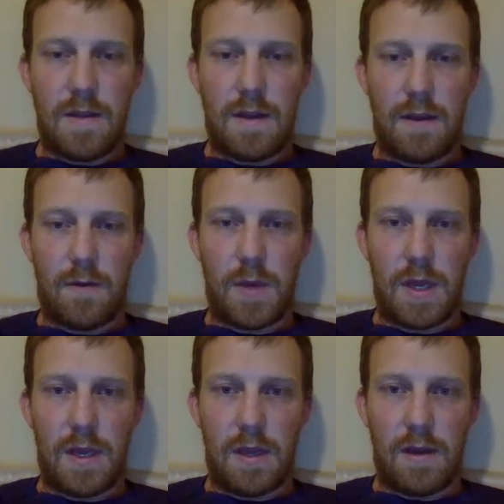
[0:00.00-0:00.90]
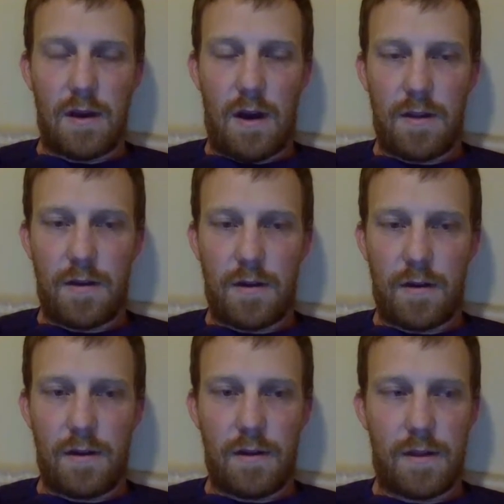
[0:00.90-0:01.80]
And there'll be
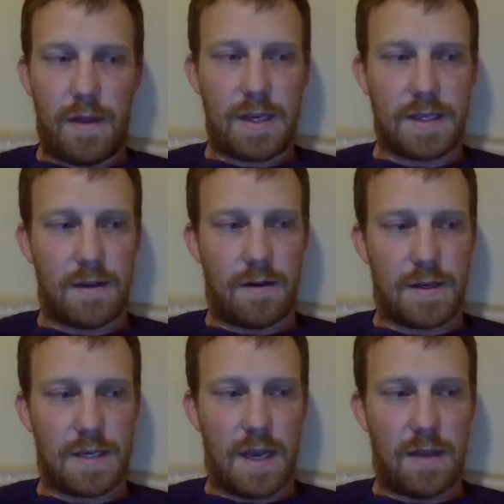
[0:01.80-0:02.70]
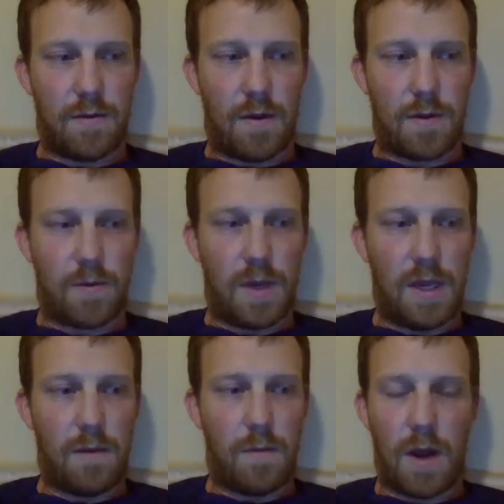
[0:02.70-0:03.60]
other things that are assigned throughout the
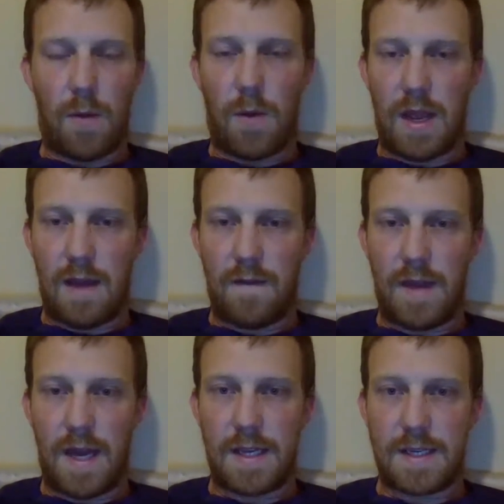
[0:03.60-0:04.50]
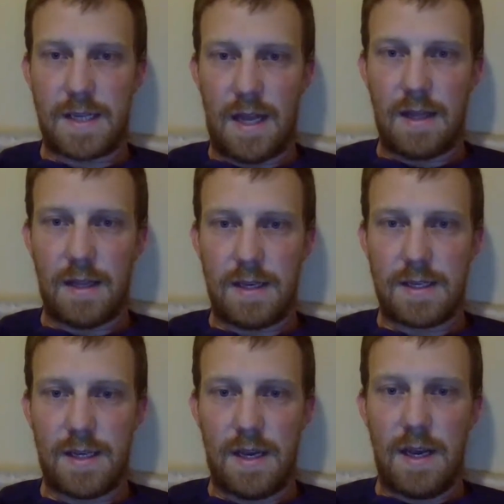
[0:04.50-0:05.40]
week, but I want to have that set
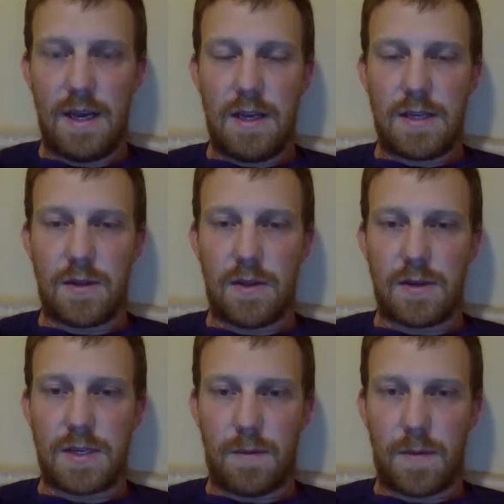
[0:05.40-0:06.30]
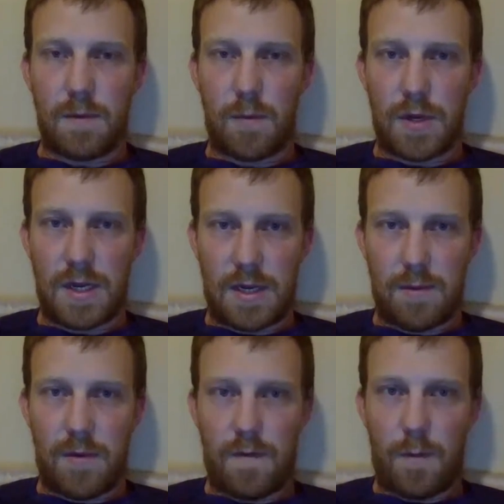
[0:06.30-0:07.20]
list so there's something
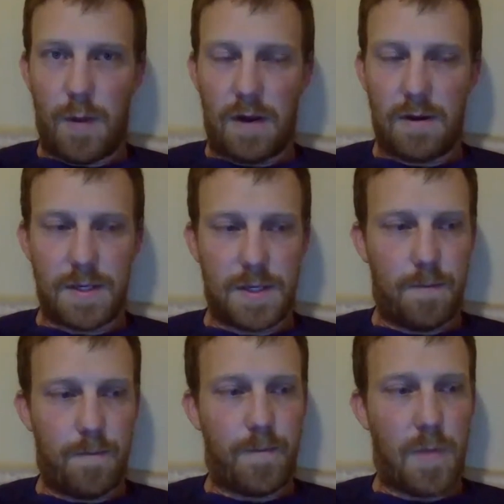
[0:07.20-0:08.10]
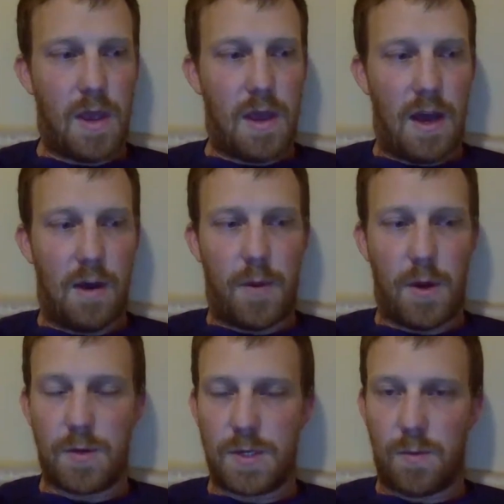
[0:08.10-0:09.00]
predictable for parents. I'll
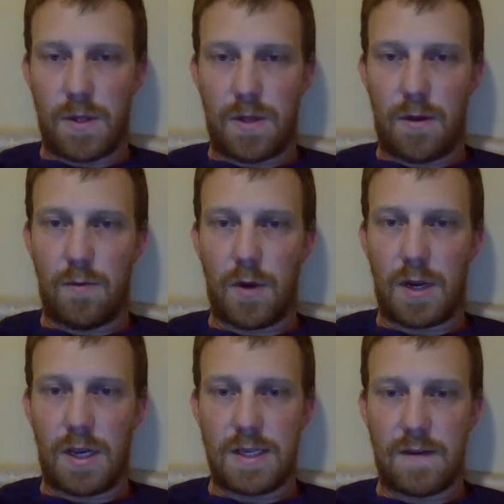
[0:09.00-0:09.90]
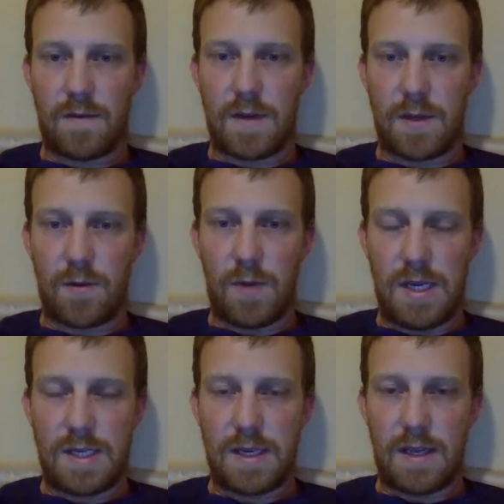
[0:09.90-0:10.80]
post what the homework is every 2
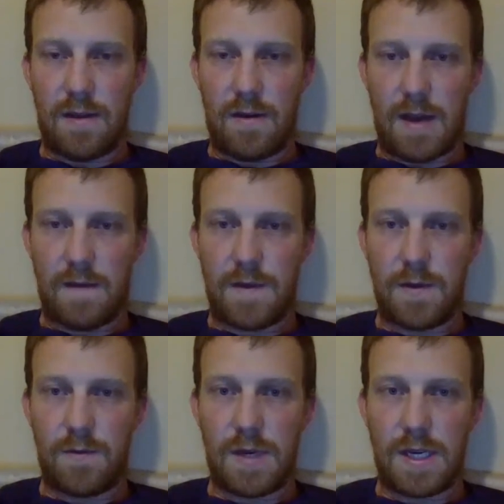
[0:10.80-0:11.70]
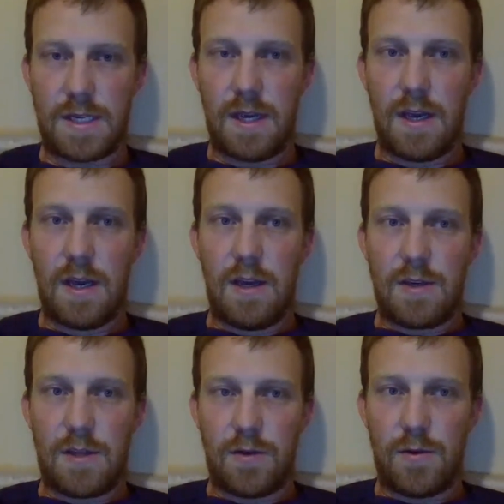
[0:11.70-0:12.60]
weeks, and they'll have 2 weeks
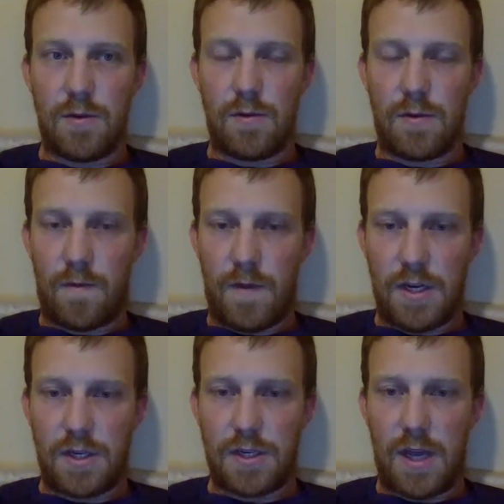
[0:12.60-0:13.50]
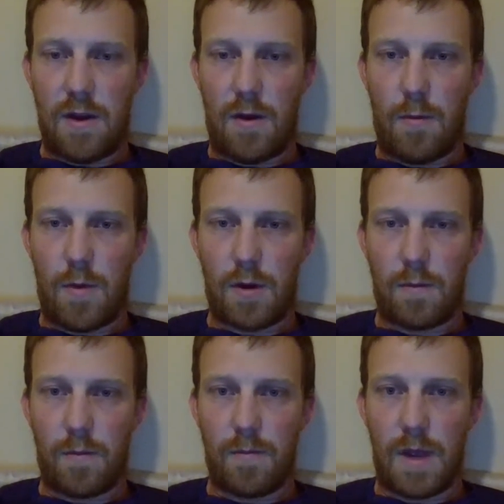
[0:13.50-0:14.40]
to finish that homework
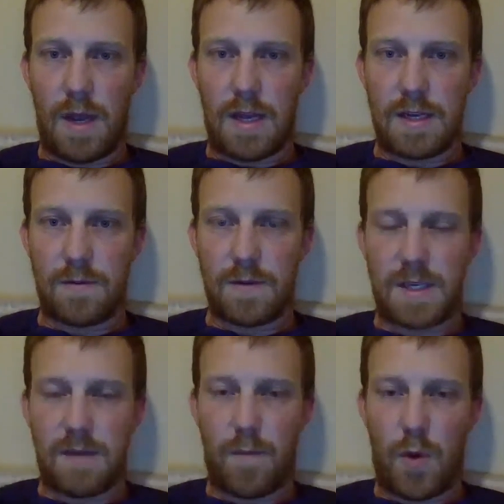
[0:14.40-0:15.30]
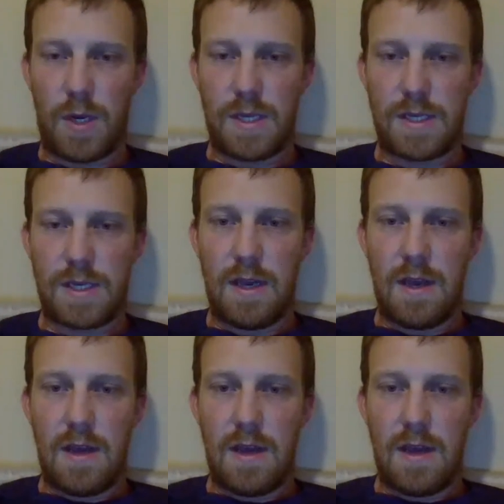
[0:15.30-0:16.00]
to receive points.